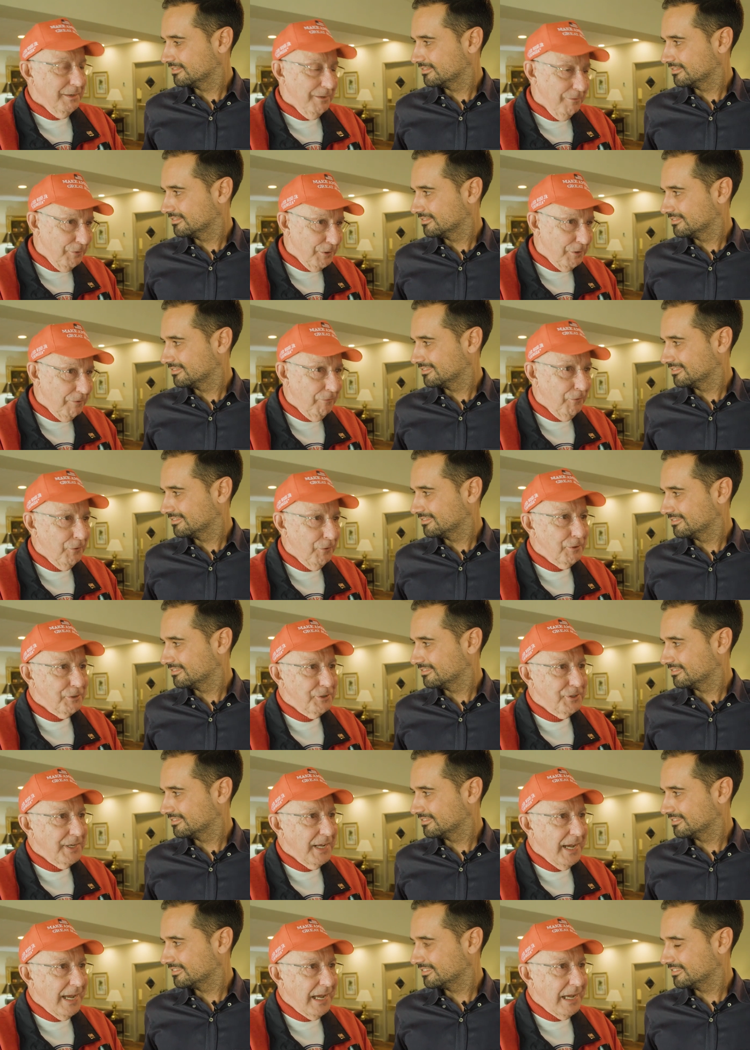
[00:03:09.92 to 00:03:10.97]
Speaker 1: For the
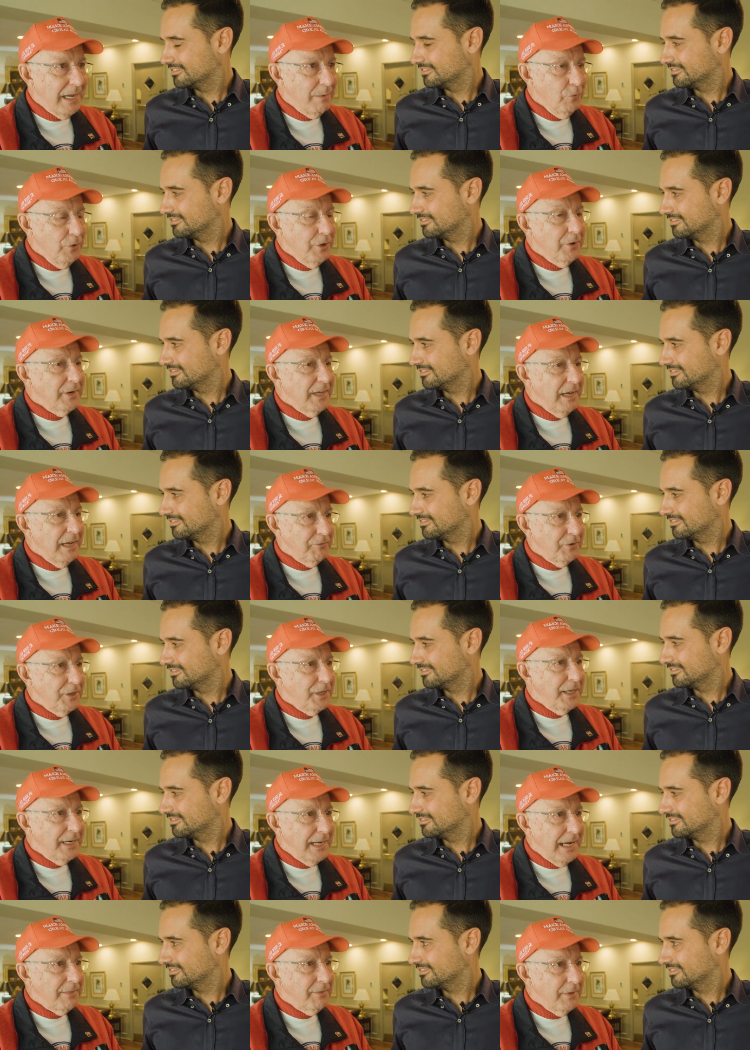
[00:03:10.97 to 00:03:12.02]
first time, we're going to have to
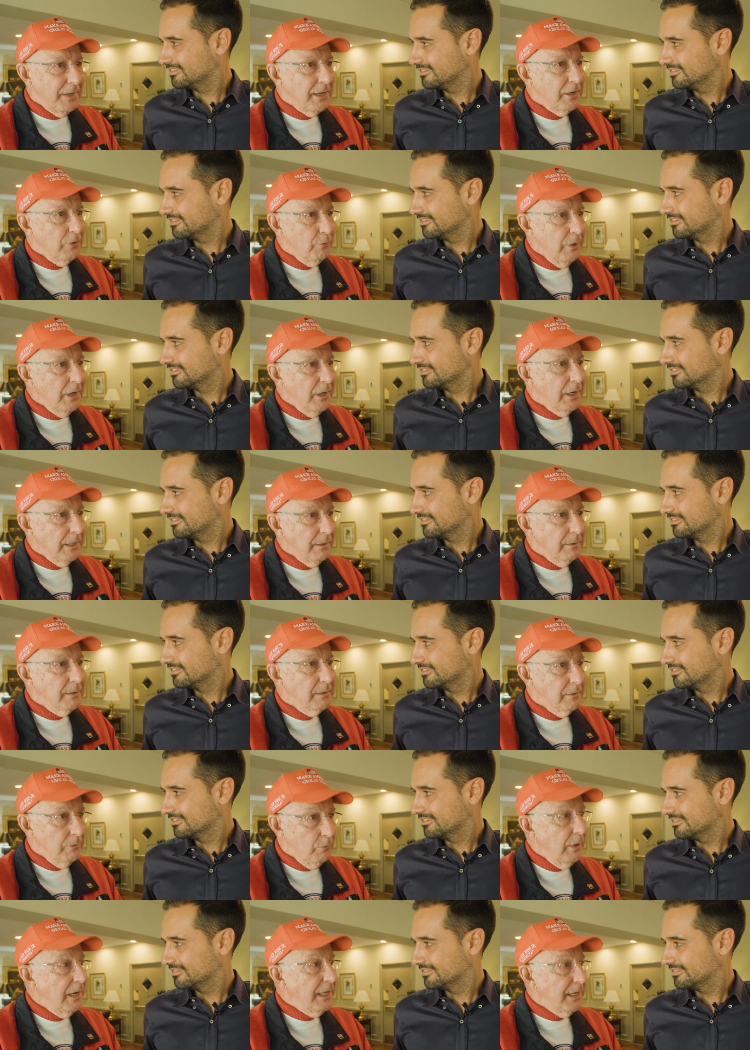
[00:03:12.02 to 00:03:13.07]
get out there and really,
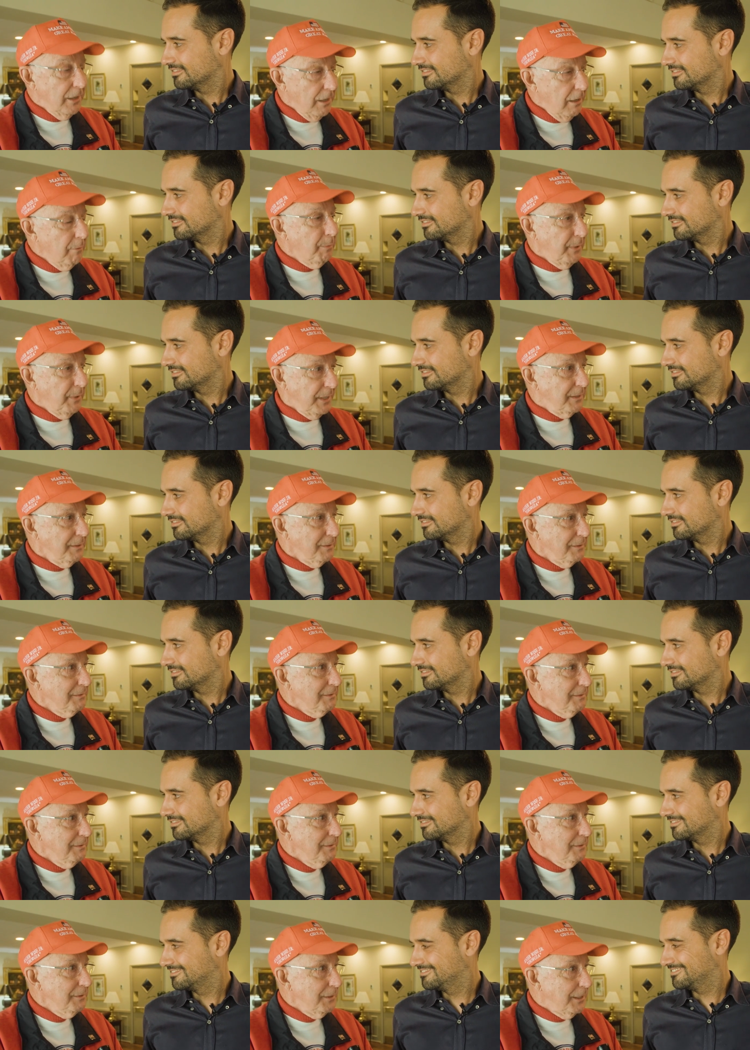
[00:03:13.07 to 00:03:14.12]
really hump it
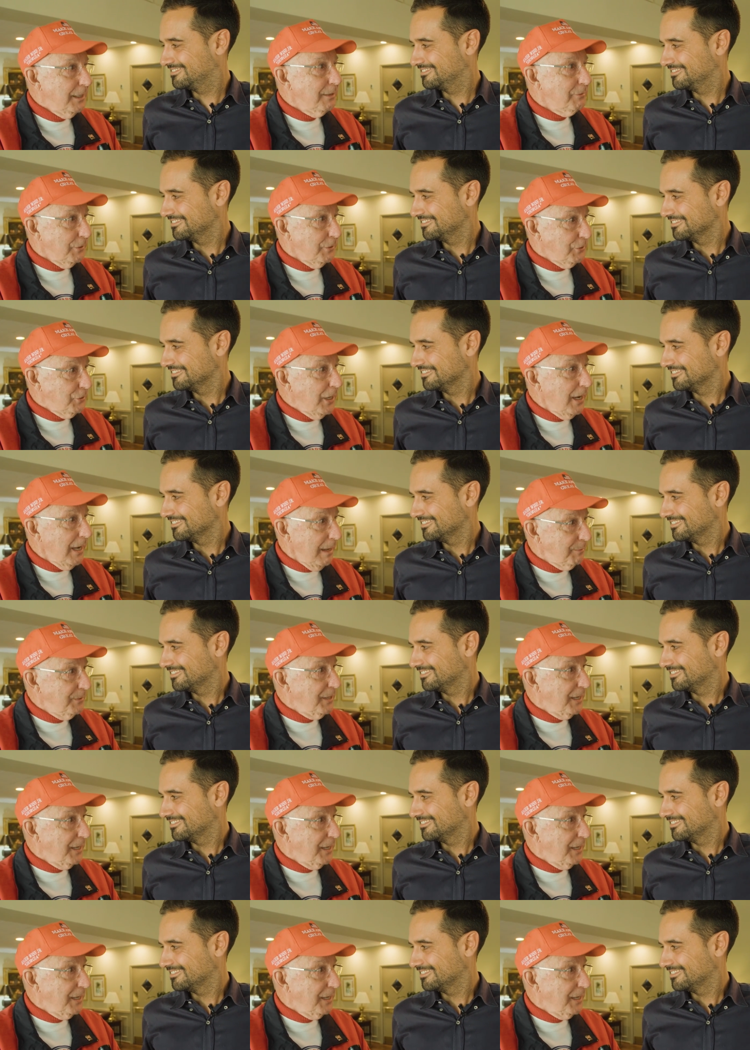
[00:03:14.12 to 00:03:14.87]
to get the job